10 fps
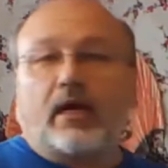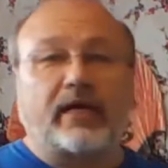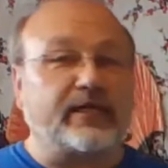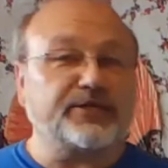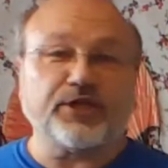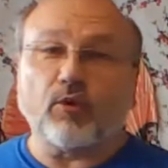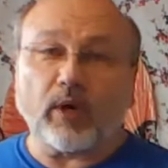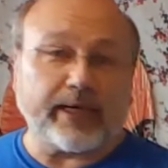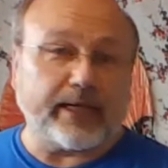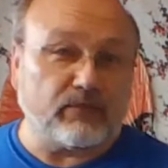Unless you don't
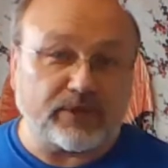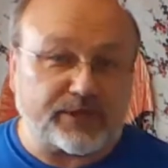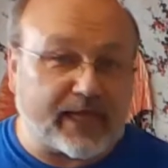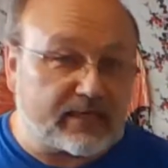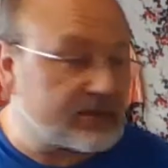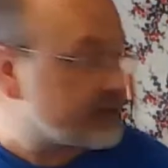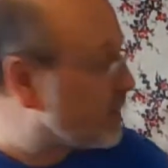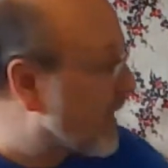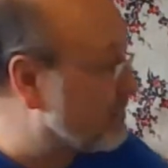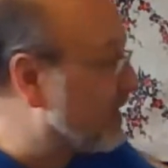want it, in which case
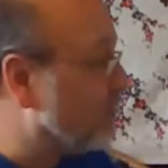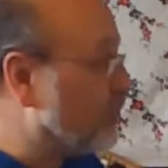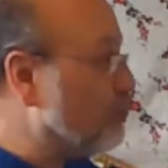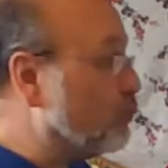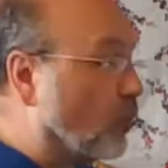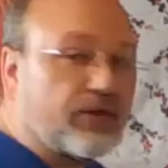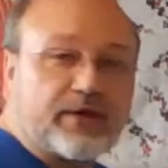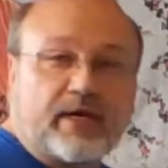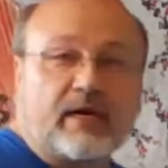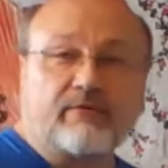I've given you more
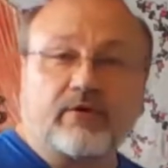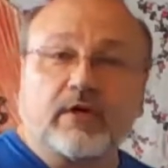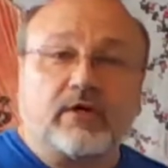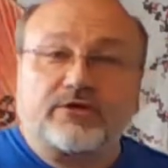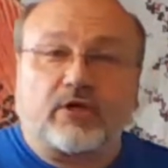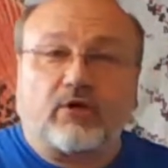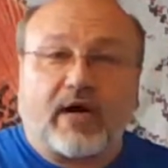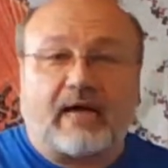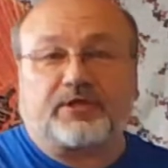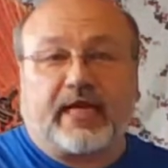than enough. So
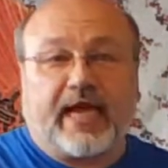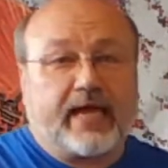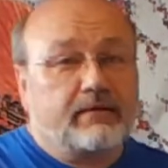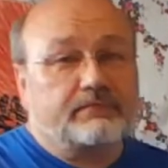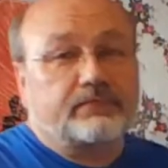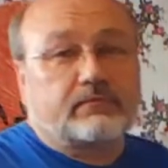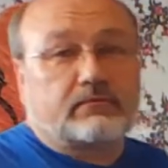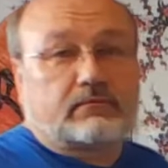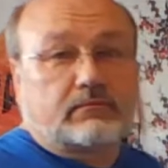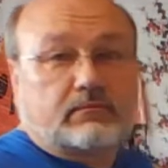option A,
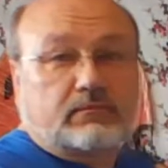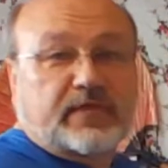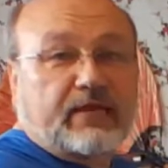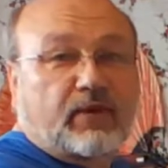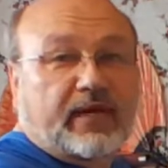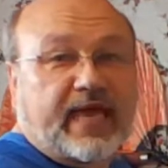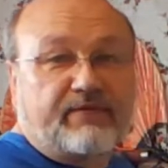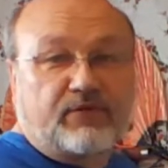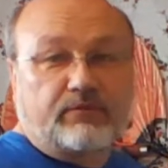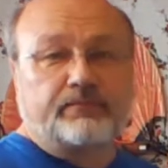take what I
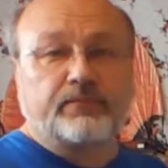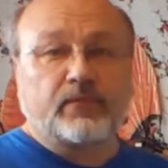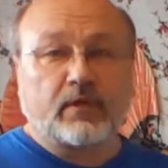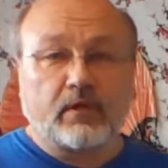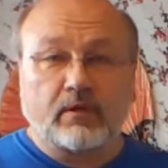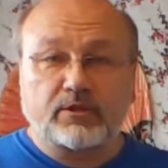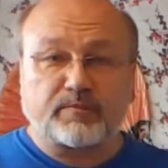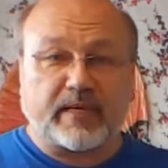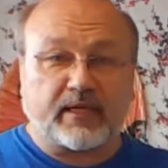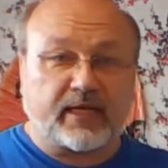gave you,
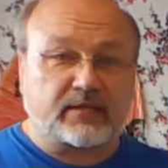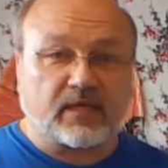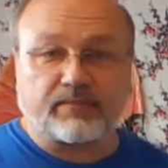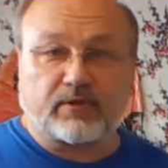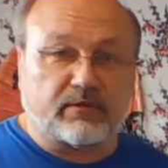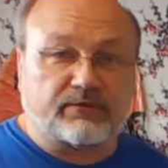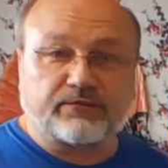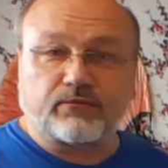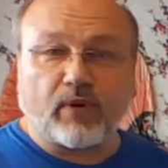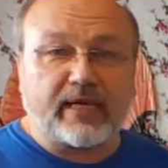spend the next couple of
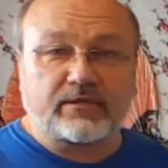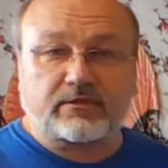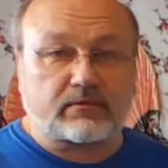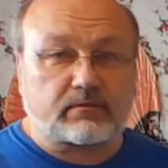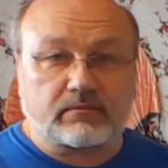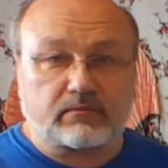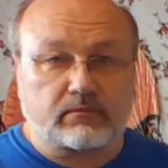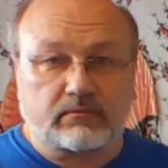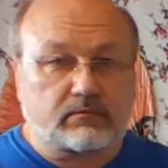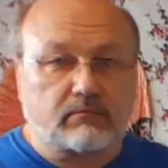weeks,
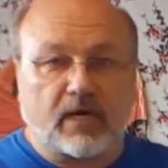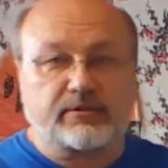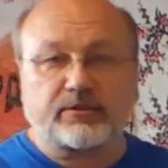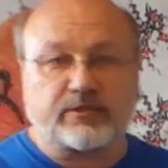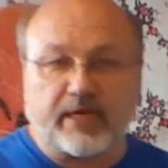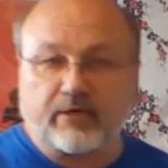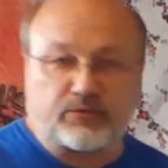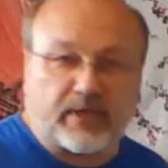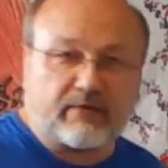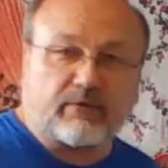months,
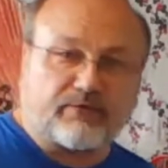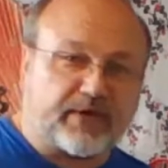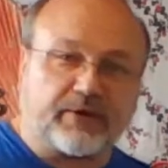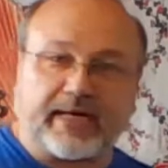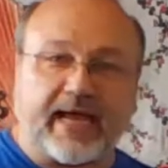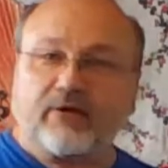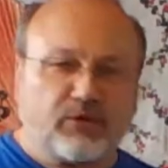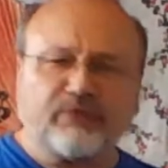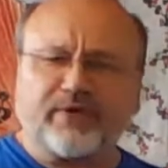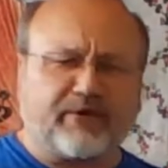years, whatever, figuring it out.
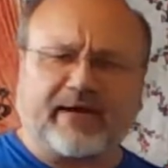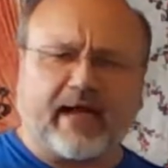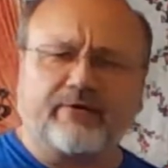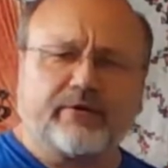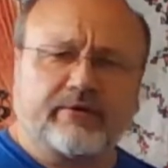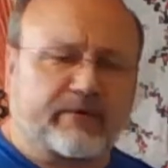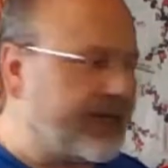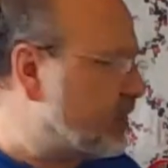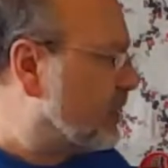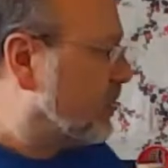You'll figure it out,
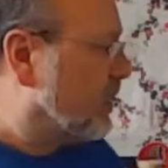right?